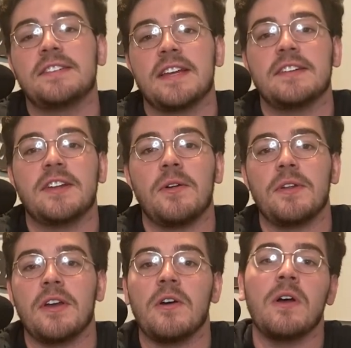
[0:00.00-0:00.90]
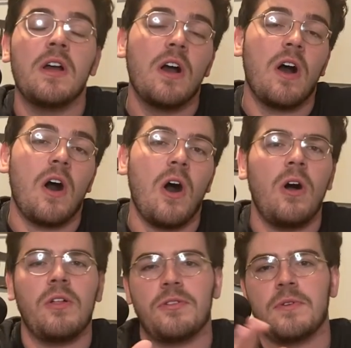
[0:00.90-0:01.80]
San Antonio
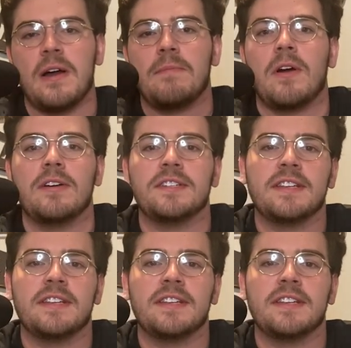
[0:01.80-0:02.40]
all throughout March.